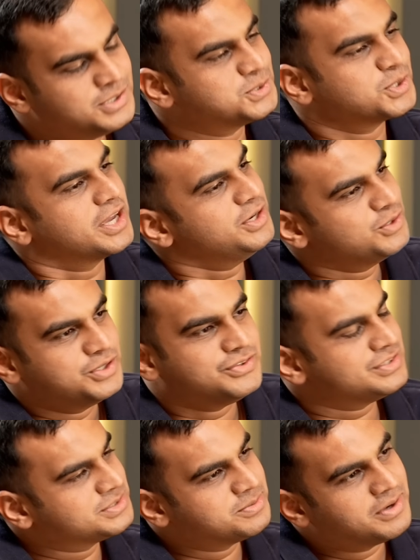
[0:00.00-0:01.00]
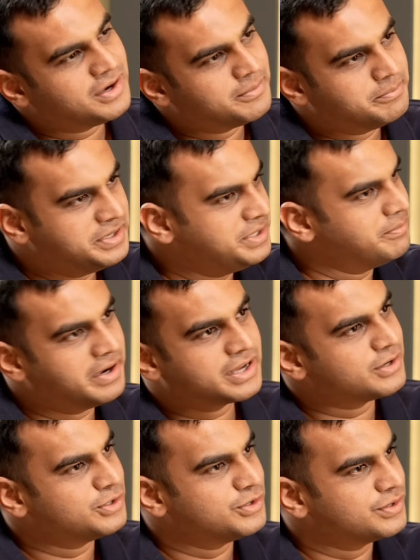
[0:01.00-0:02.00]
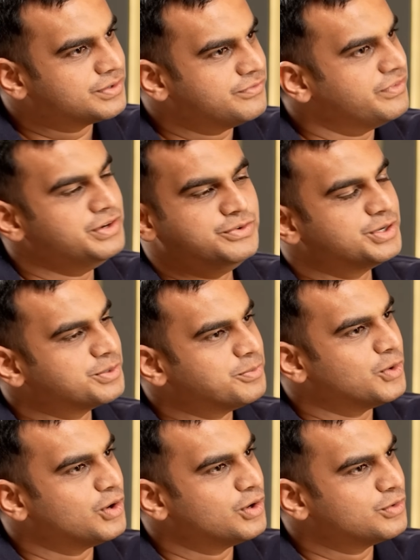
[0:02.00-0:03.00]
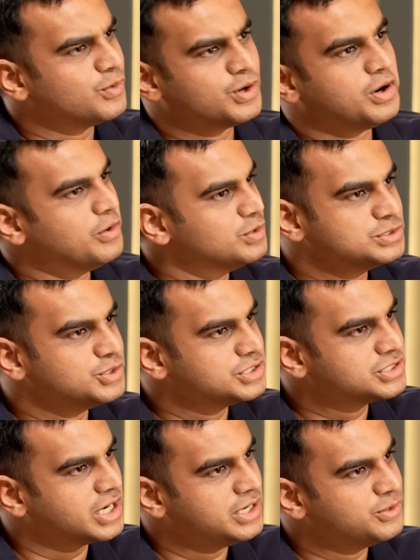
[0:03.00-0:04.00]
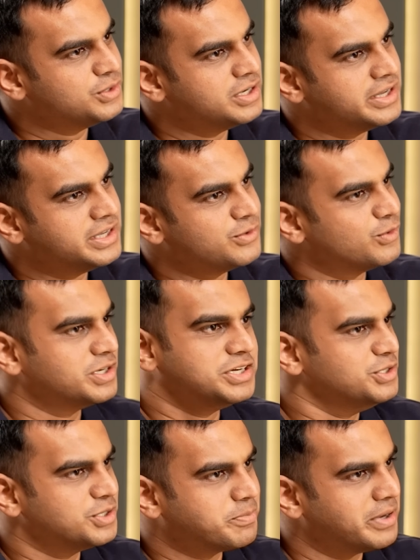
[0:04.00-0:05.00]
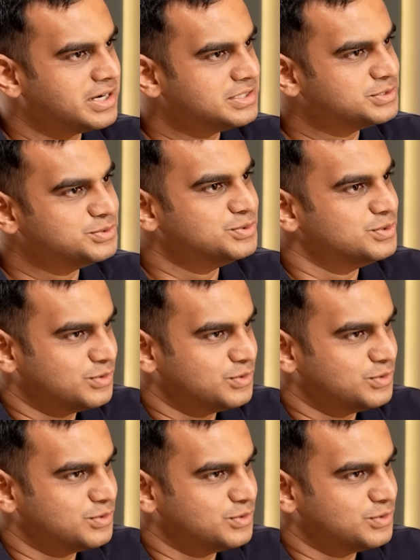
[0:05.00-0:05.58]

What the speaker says: So can you give us a brief background or when you were born, how was your childhood like? What did your parents do?